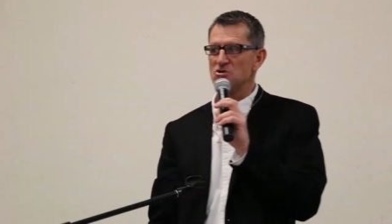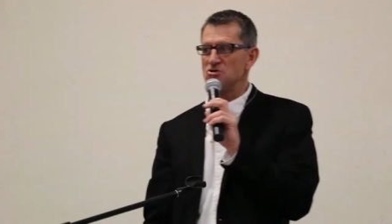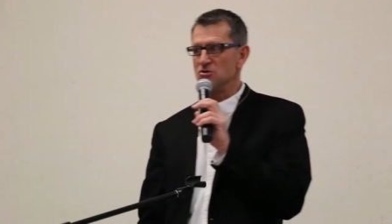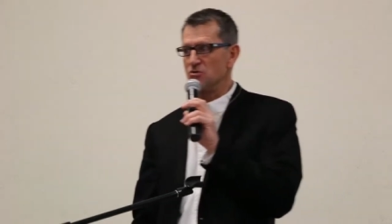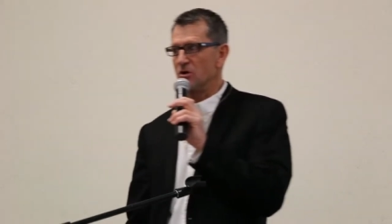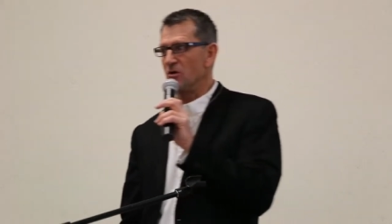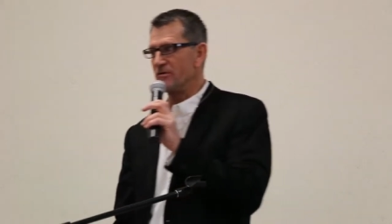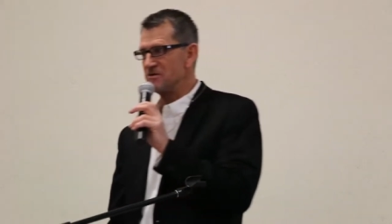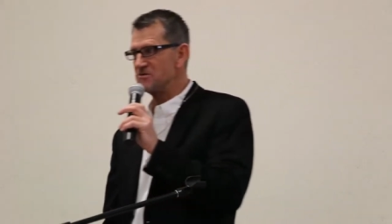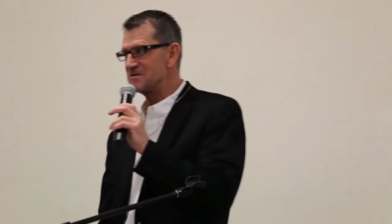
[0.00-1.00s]
to
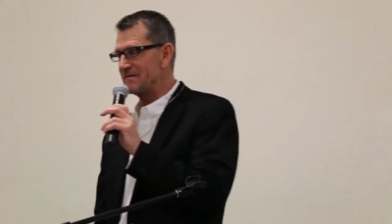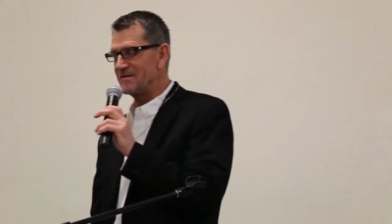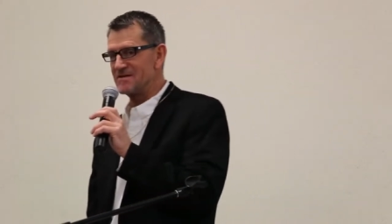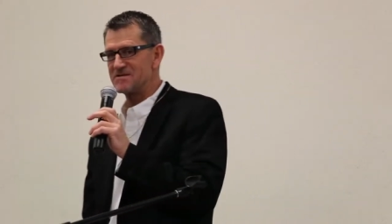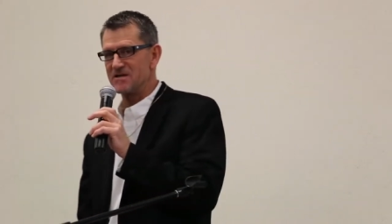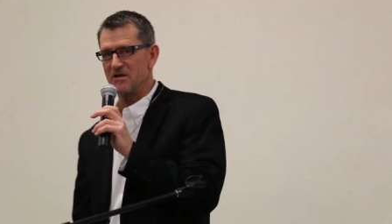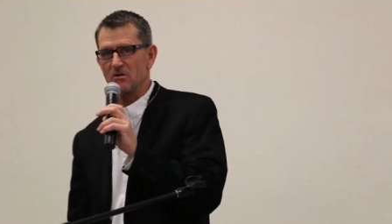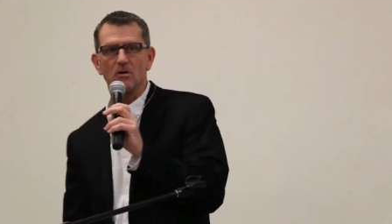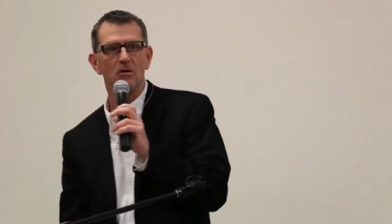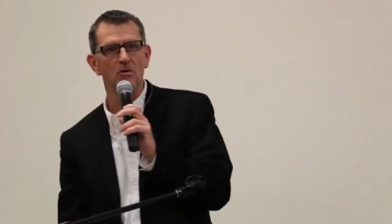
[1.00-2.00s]
go into some of these
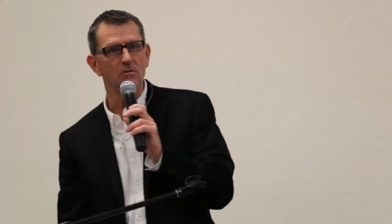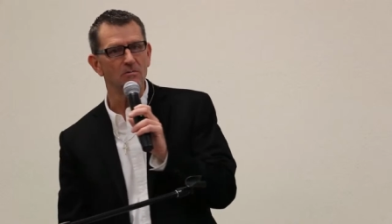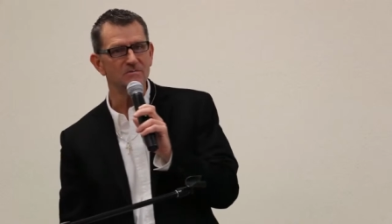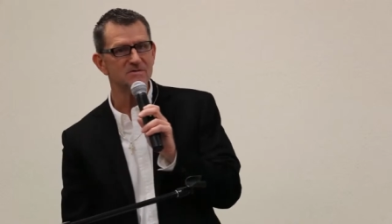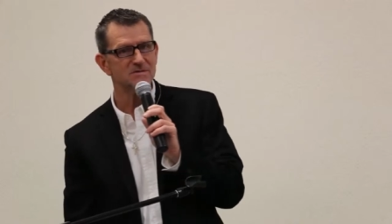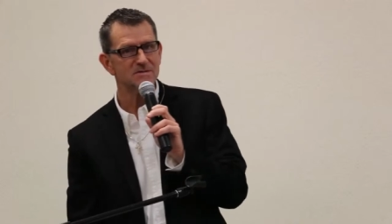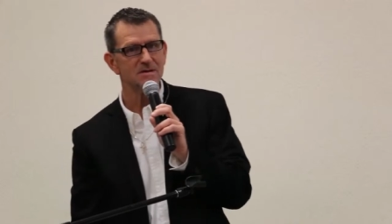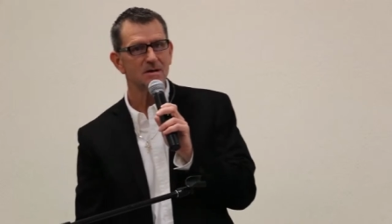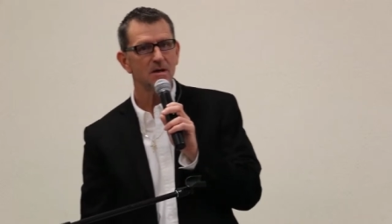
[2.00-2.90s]
senior homes